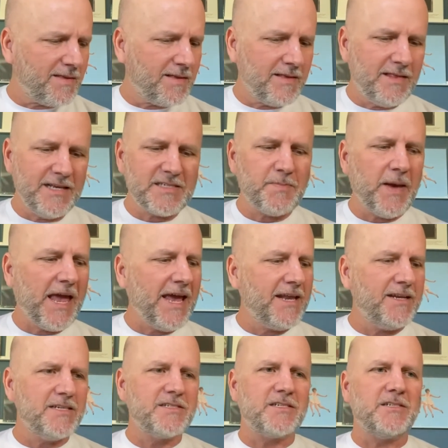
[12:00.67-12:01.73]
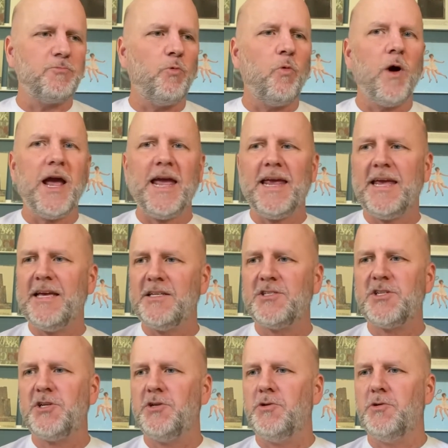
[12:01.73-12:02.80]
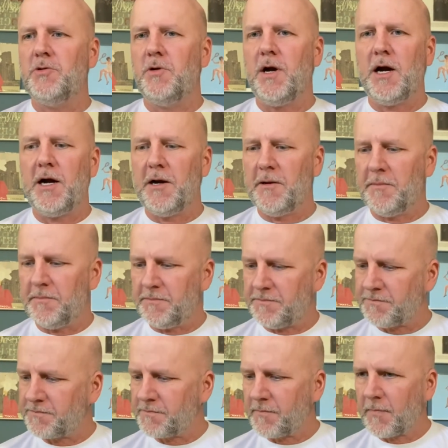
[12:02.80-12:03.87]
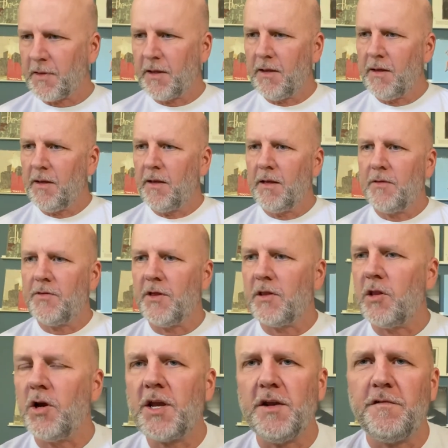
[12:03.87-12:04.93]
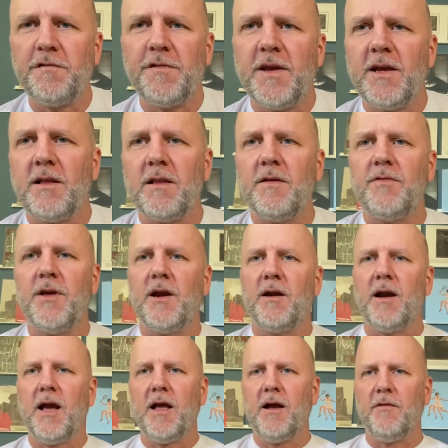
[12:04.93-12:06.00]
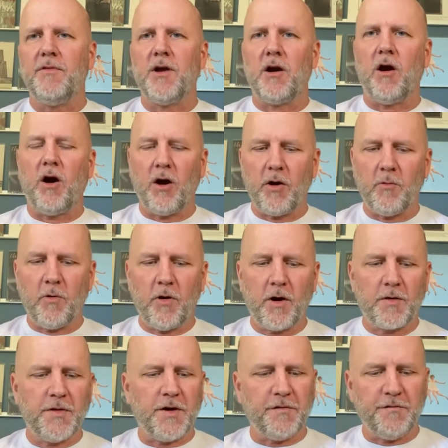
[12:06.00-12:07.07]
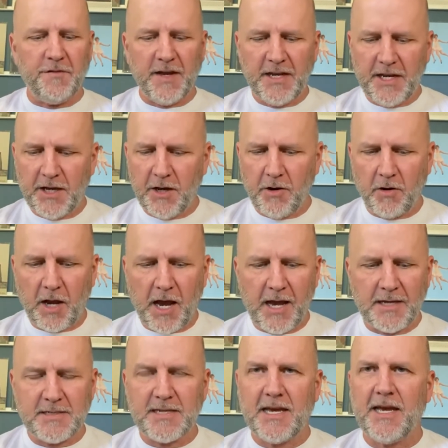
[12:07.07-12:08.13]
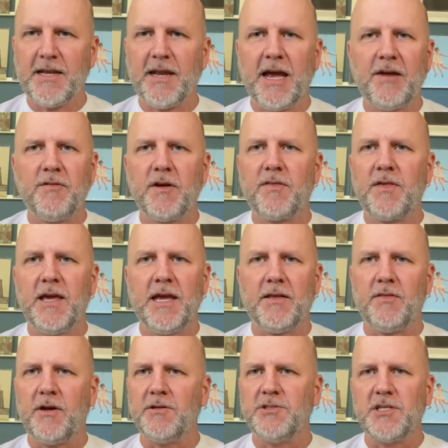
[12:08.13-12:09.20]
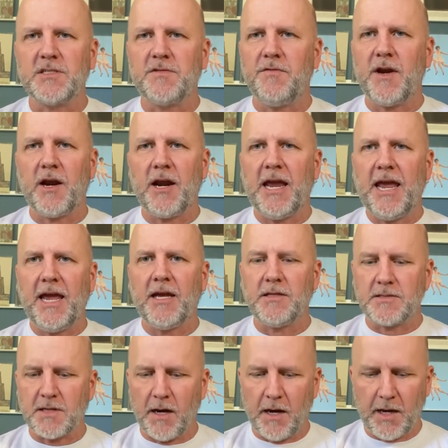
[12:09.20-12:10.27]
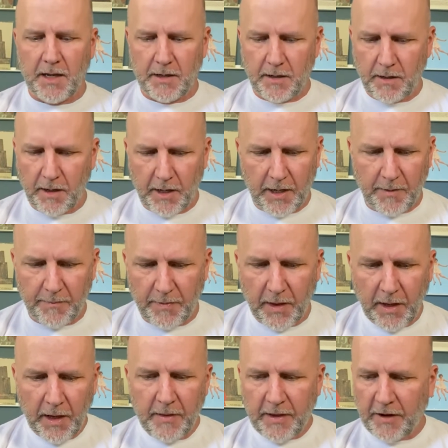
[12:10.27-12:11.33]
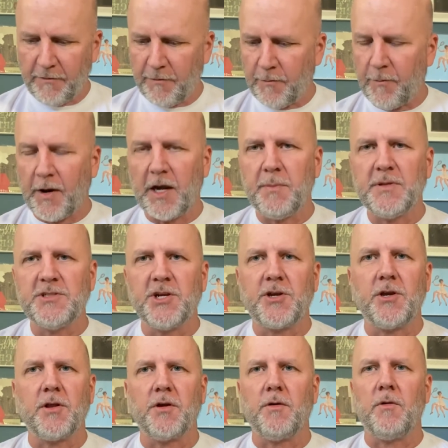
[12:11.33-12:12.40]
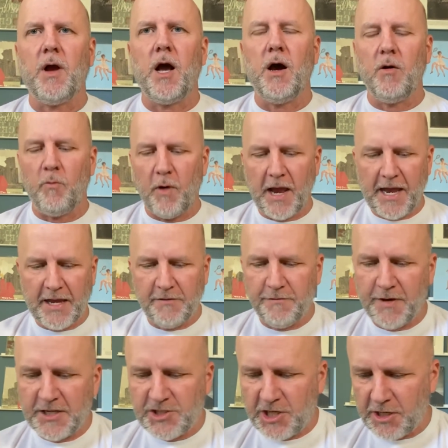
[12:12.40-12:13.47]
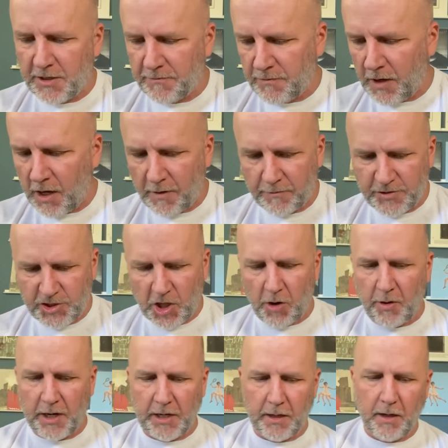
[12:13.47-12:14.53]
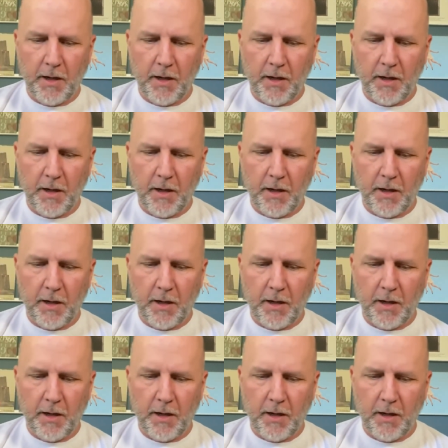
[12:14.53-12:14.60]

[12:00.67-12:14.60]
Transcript: This band is way into the look and feel of their artwork, their video content, everything. They're just very hands-on. They're the very particular way and vision of showing